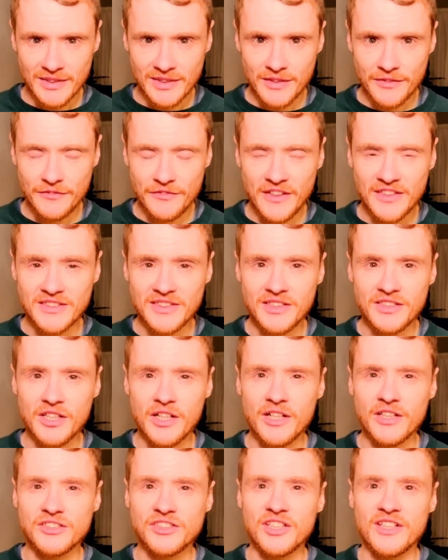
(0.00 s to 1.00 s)
defended
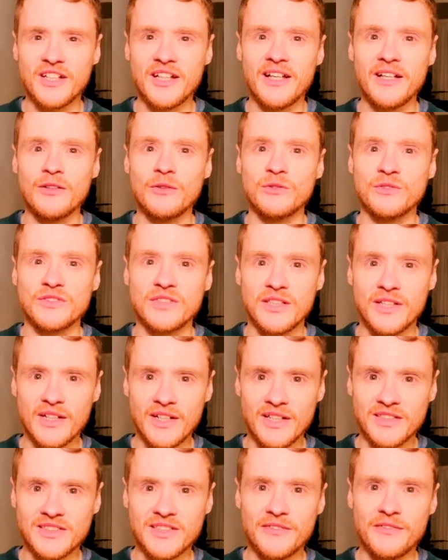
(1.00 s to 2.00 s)
her to the hilt
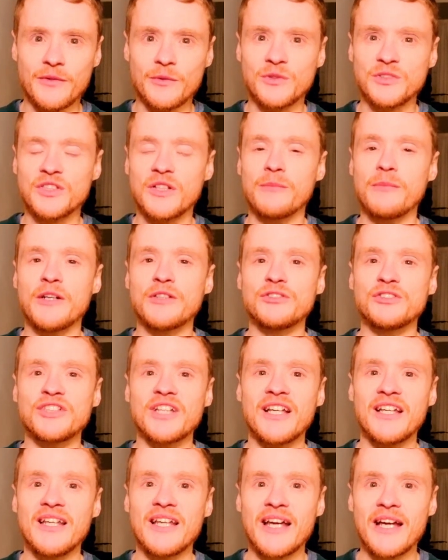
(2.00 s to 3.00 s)
as if it was the
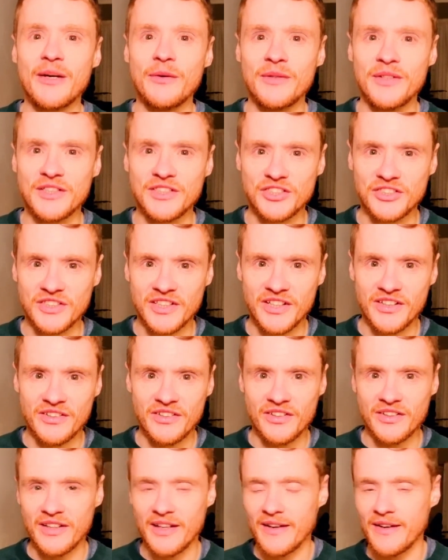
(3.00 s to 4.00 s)
most hilarious
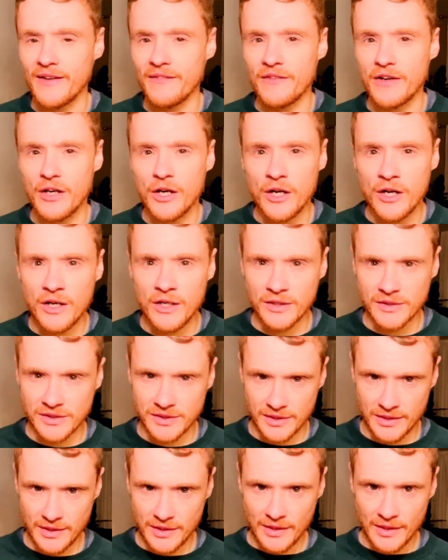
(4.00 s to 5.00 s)
thing that they'd ever
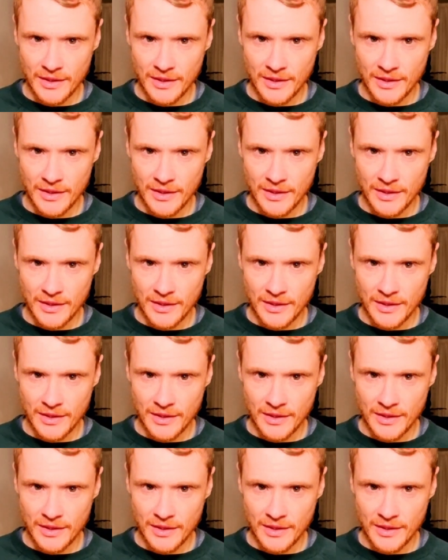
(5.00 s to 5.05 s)
heard.